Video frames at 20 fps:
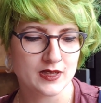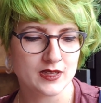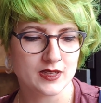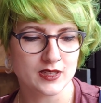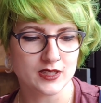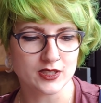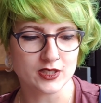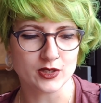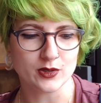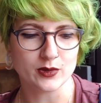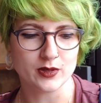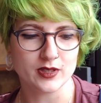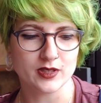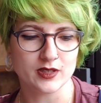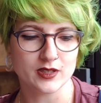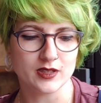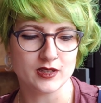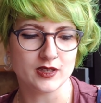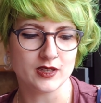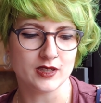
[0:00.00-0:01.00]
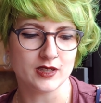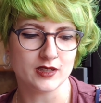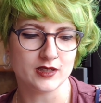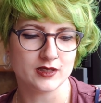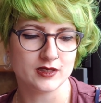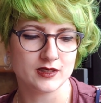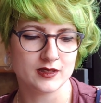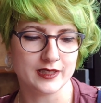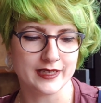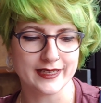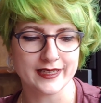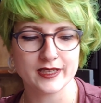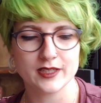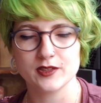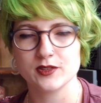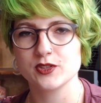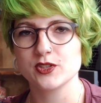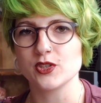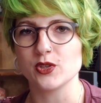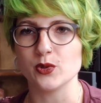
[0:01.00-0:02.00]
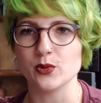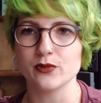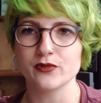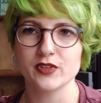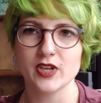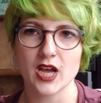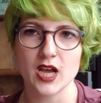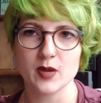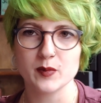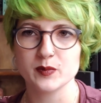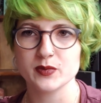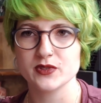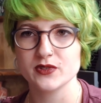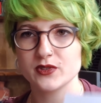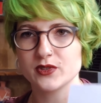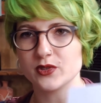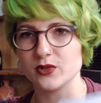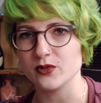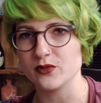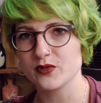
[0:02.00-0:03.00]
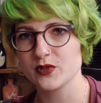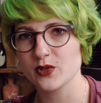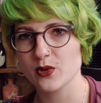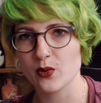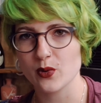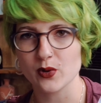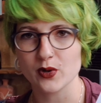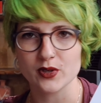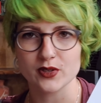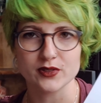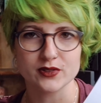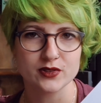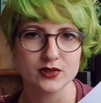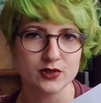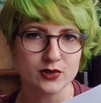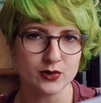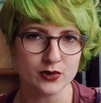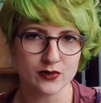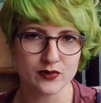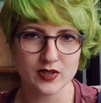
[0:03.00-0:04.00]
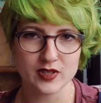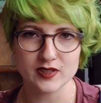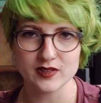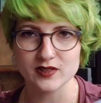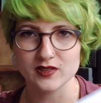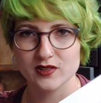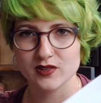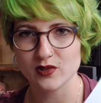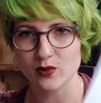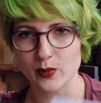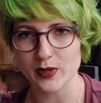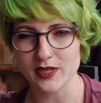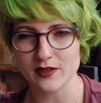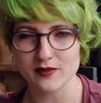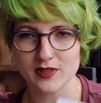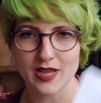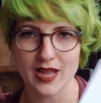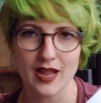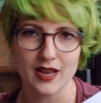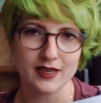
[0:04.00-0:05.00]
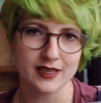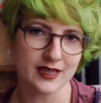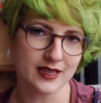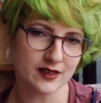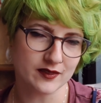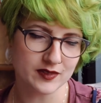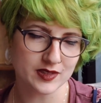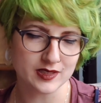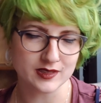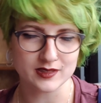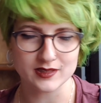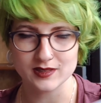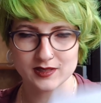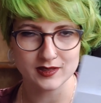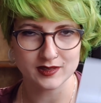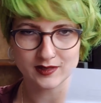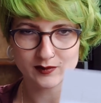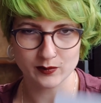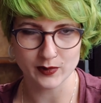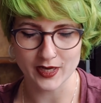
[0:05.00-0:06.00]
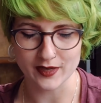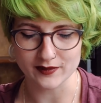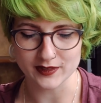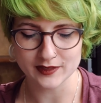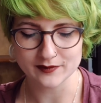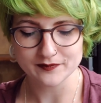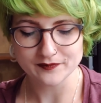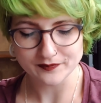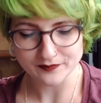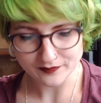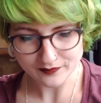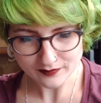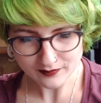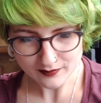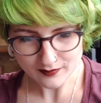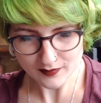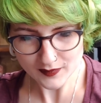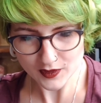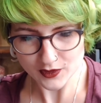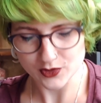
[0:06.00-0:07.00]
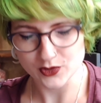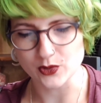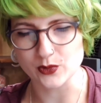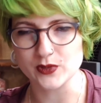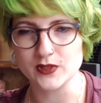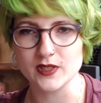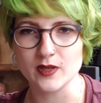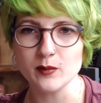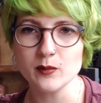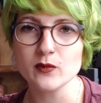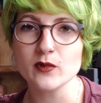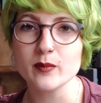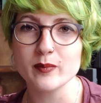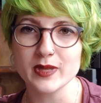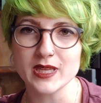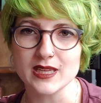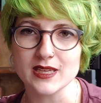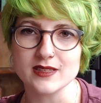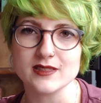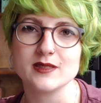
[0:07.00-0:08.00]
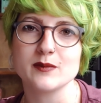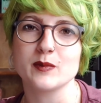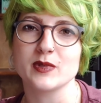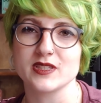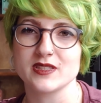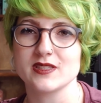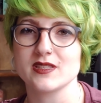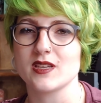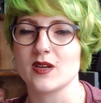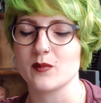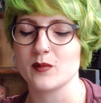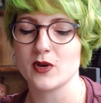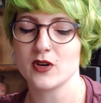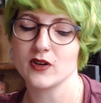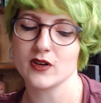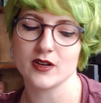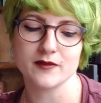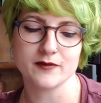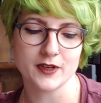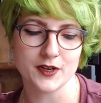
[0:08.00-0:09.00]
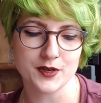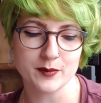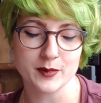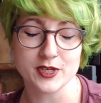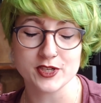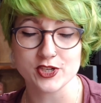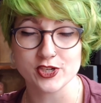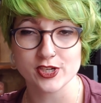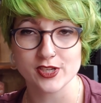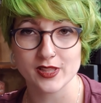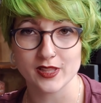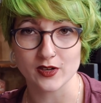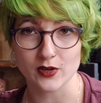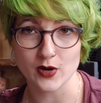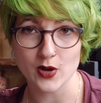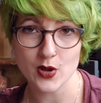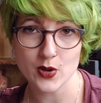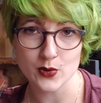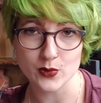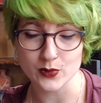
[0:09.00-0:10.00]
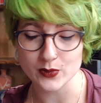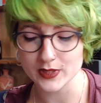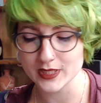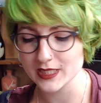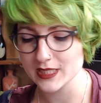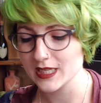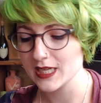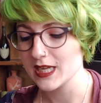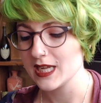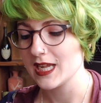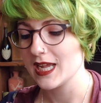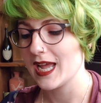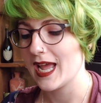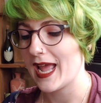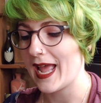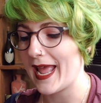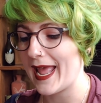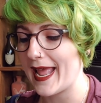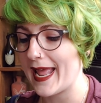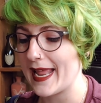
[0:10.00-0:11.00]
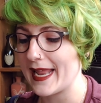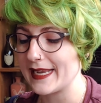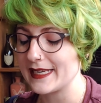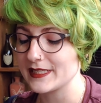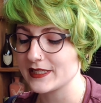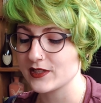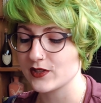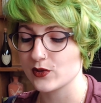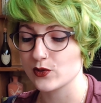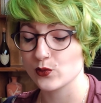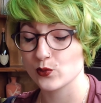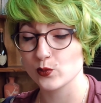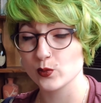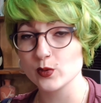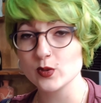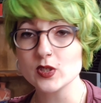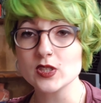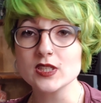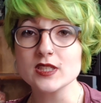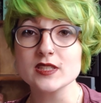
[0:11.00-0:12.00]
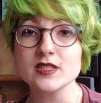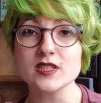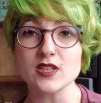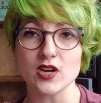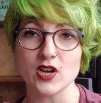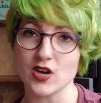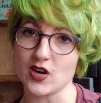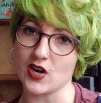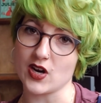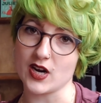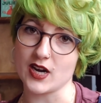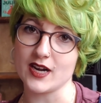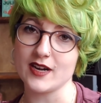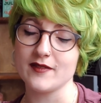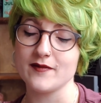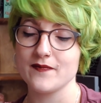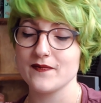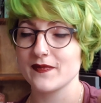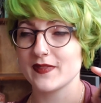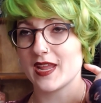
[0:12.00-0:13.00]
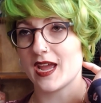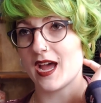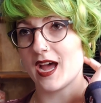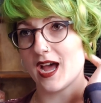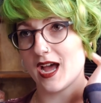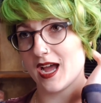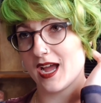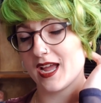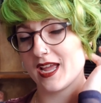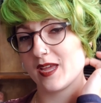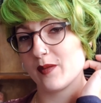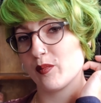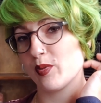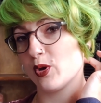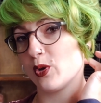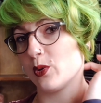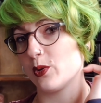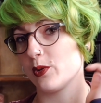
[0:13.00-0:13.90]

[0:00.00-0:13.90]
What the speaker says: the Two of Cups, Two of Swords, Two of this, Queen of that, King of this, whatever. So some repeat, but some are very much their own. And the rules are, I pull